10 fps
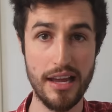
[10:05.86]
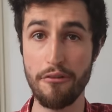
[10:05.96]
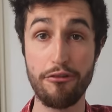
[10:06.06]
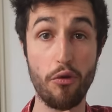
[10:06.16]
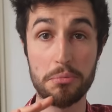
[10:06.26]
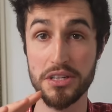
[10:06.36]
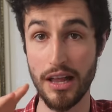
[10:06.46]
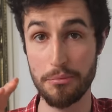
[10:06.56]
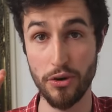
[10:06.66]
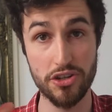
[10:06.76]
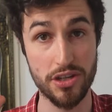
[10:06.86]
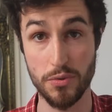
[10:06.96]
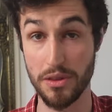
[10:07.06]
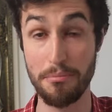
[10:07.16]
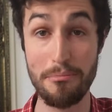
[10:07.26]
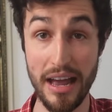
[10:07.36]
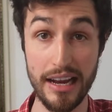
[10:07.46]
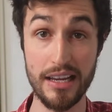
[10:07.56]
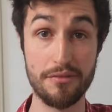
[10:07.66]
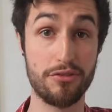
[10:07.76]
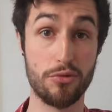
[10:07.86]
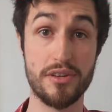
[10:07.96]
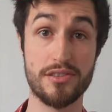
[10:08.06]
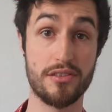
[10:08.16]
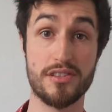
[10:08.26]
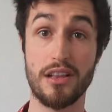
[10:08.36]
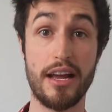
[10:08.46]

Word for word: They have formed collaborations with mega influencers